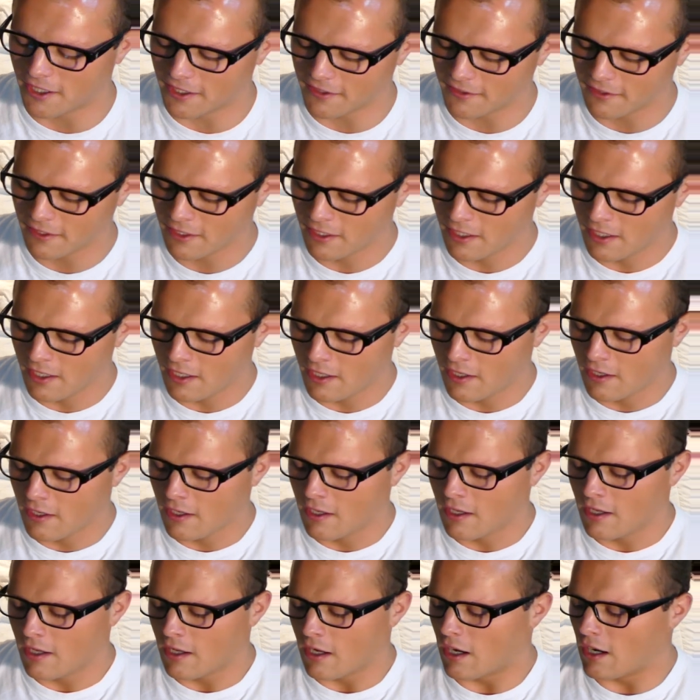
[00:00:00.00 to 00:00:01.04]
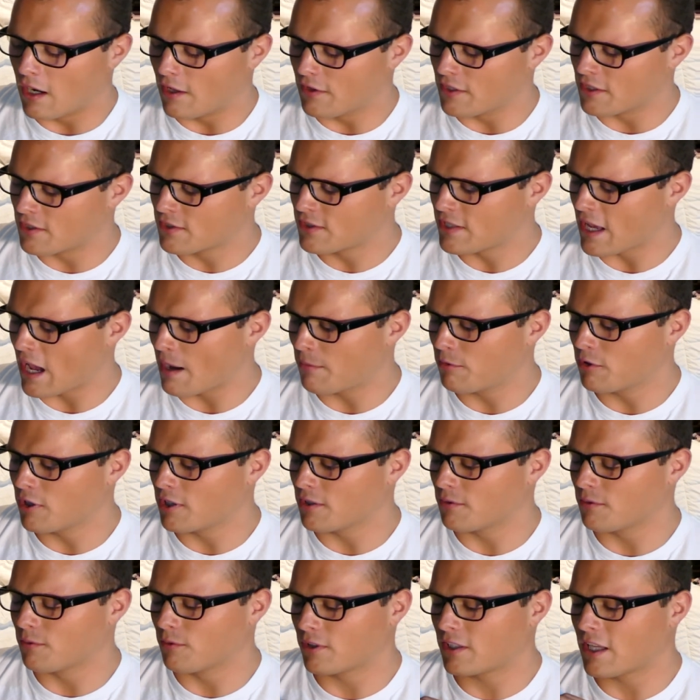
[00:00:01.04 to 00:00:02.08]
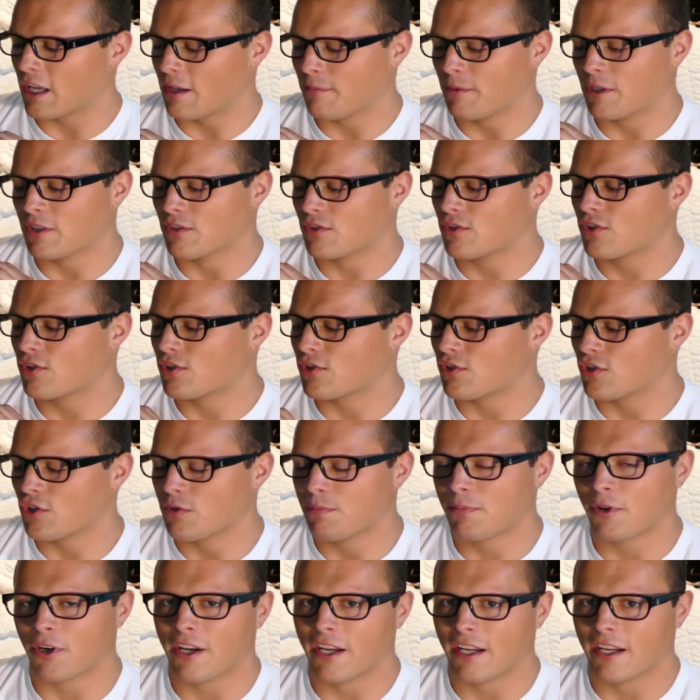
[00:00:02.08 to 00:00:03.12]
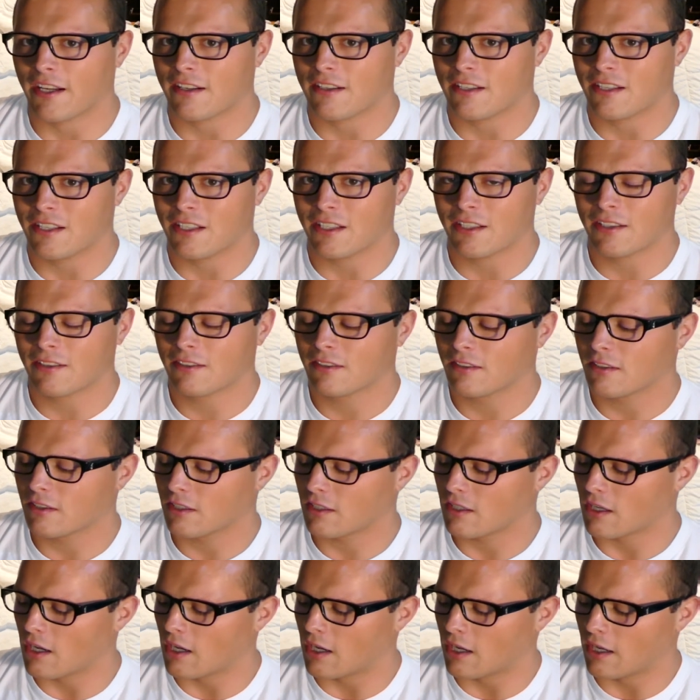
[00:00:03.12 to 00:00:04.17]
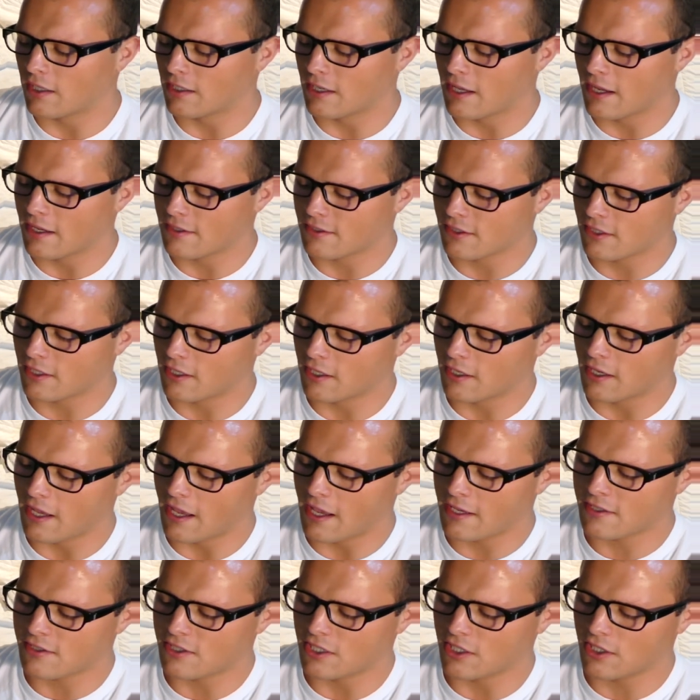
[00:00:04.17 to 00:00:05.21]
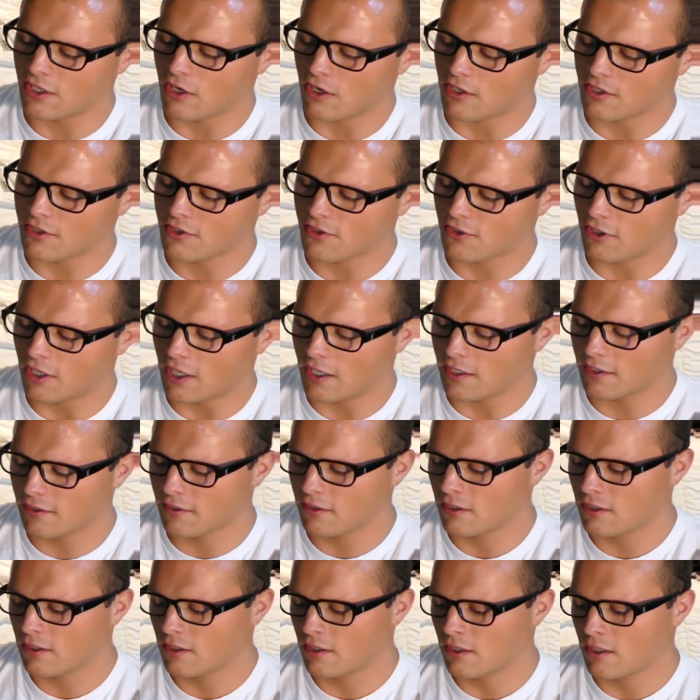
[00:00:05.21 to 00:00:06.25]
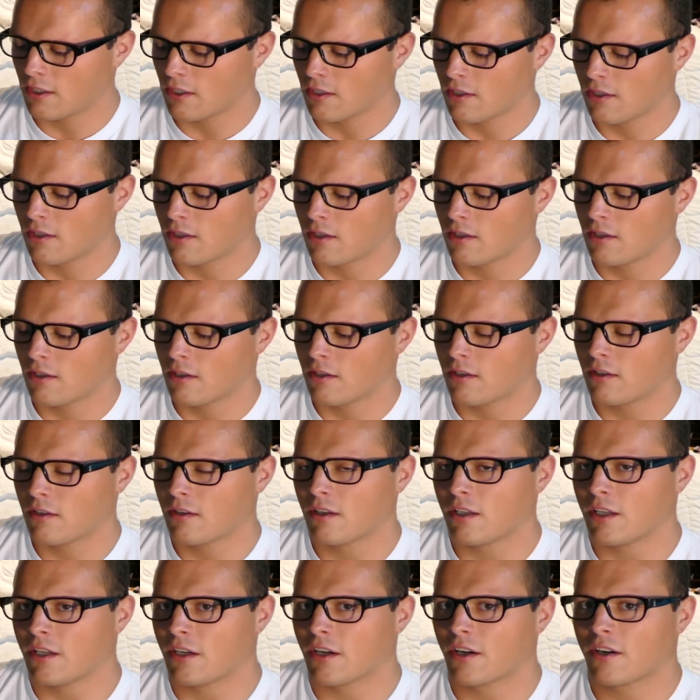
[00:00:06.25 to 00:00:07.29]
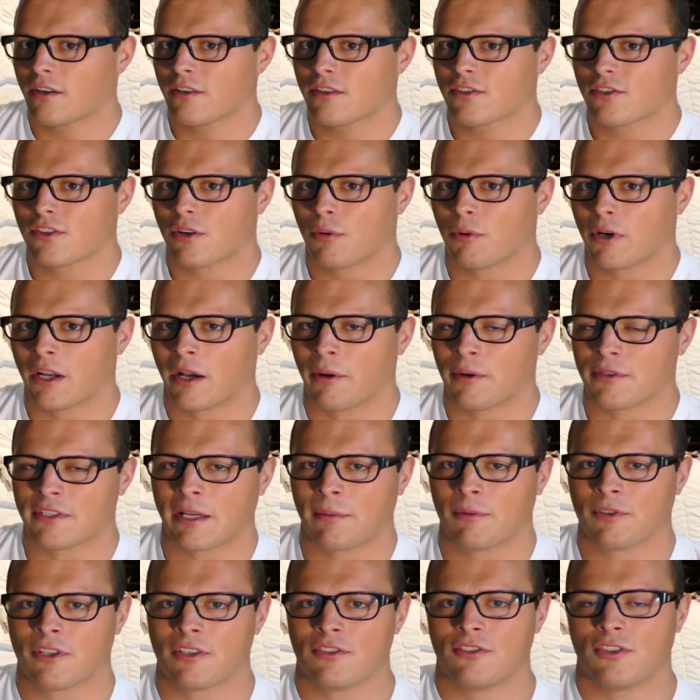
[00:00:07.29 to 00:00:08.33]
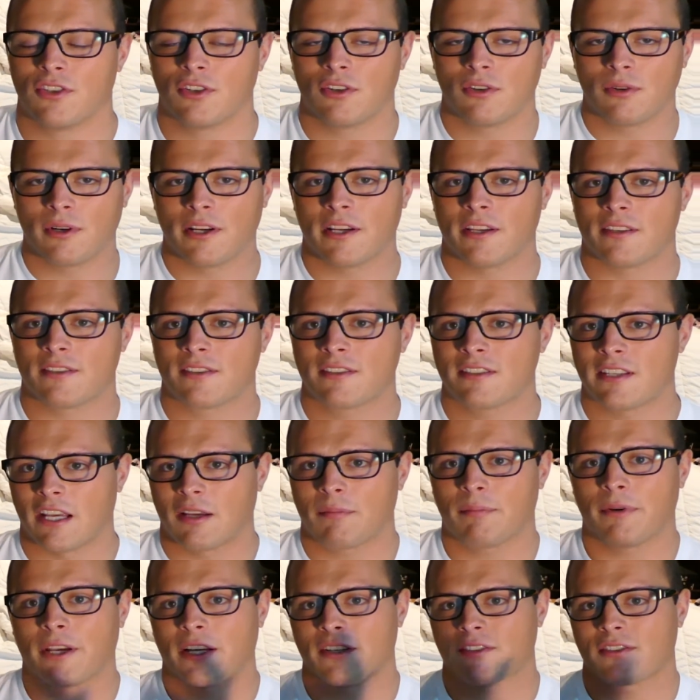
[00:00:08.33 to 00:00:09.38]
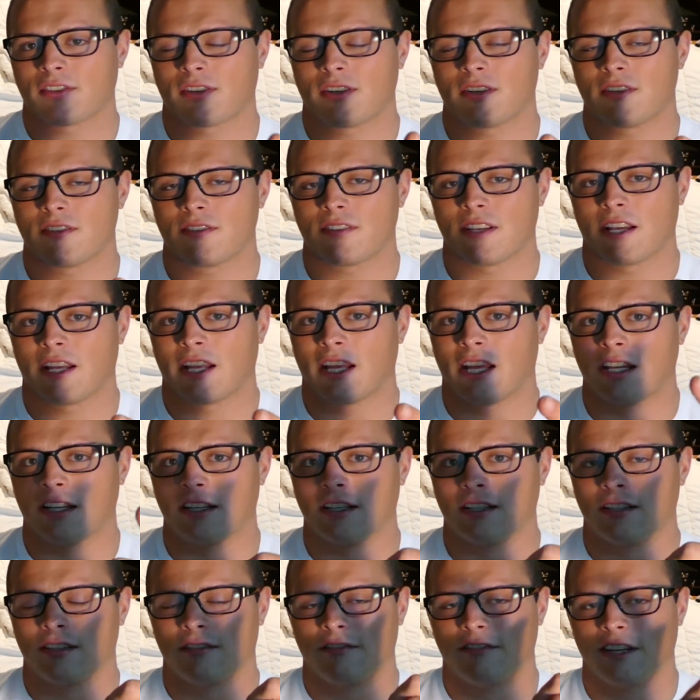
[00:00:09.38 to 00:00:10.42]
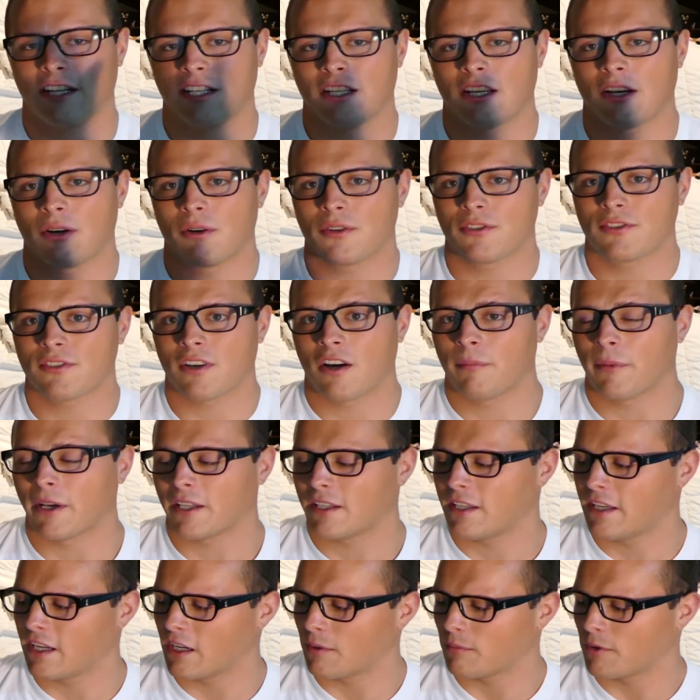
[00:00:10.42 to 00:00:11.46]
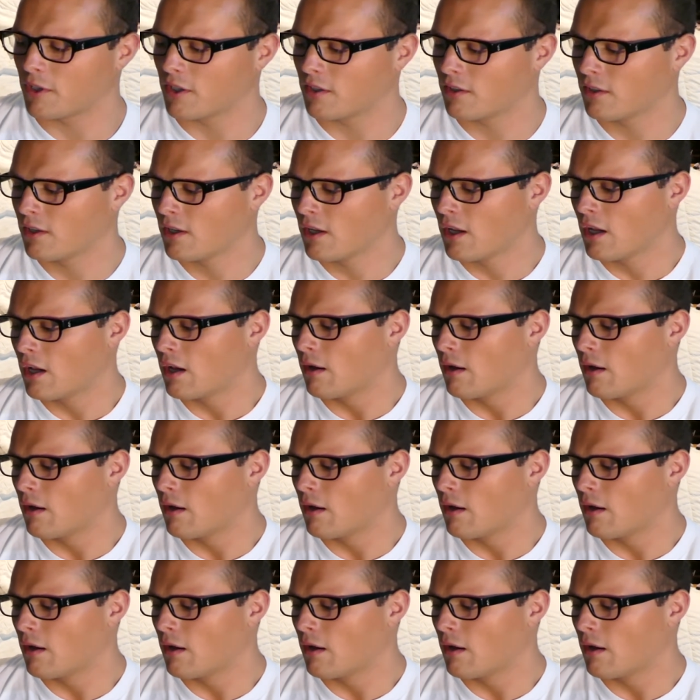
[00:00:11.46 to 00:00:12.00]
on. This tablet came in super handy. It has a SD card slot here. So what I was able to do is take pictures and videos on my camera,